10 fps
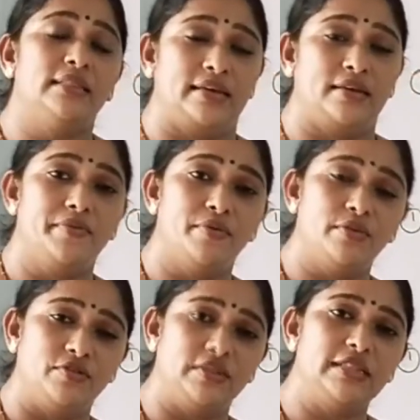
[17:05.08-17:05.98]
Thank you for
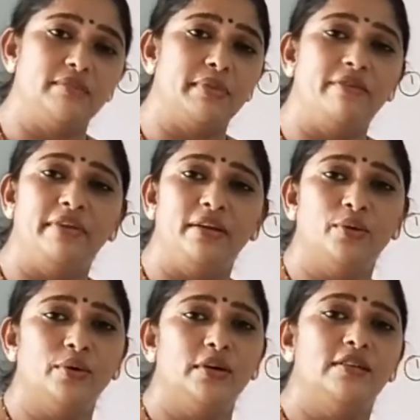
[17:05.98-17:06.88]
watching my
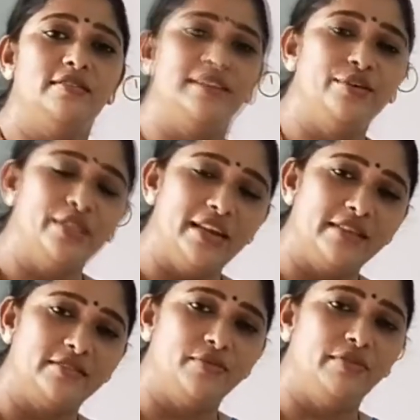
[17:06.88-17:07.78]
video. See you in the
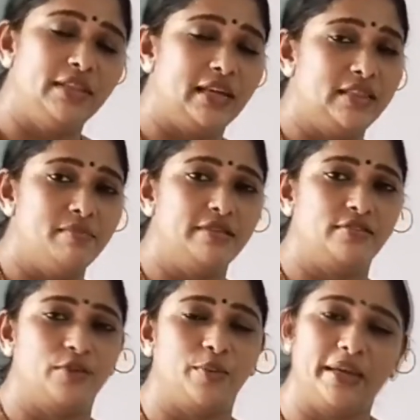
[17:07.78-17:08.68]
next video with another
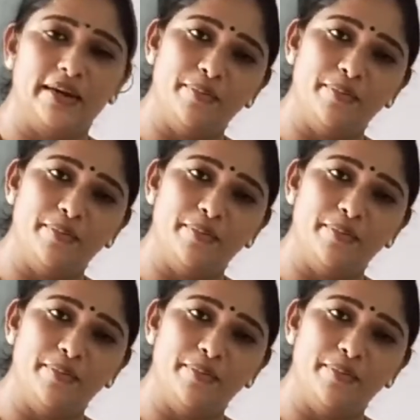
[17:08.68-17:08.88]
best topic.